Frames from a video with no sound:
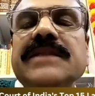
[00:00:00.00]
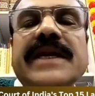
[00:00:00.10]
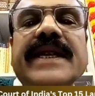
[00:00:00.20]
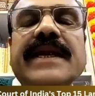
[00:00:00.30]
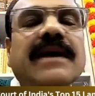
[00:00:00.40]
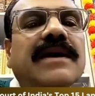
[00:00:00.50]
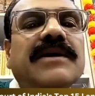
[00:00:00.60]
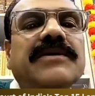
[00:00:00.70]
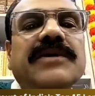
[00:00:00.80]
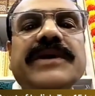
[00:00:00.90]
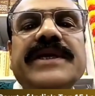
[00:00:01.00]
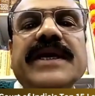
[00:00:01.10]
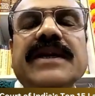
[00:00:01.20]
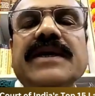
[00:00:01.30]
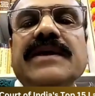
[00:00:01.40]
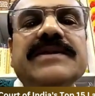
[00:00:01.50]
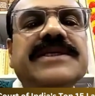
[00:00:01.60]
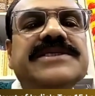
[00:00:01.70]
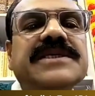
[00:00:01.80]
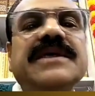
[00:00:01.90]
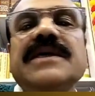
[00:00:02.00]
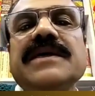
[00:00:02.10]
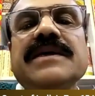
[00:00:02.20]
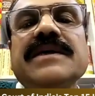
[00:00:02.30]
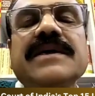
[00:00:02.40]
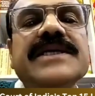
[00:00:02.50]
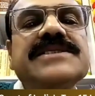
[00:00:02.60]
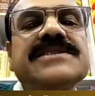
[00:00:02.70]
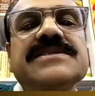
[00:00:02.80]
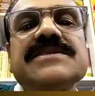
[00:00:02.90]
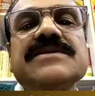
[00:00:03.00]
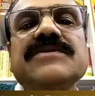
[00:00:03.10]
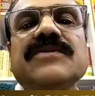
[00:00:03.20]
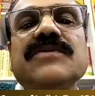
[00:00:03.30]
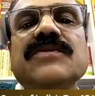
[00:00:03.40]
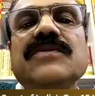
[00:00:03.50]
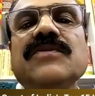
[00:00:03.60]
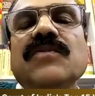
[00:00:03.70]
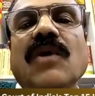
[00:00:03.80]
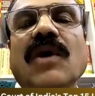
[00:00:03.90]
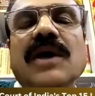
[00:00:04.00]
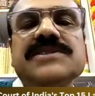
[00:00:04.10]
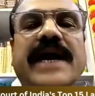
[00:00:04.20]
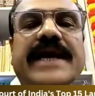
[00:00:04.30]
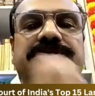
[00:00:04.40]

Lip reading: the day year. This case was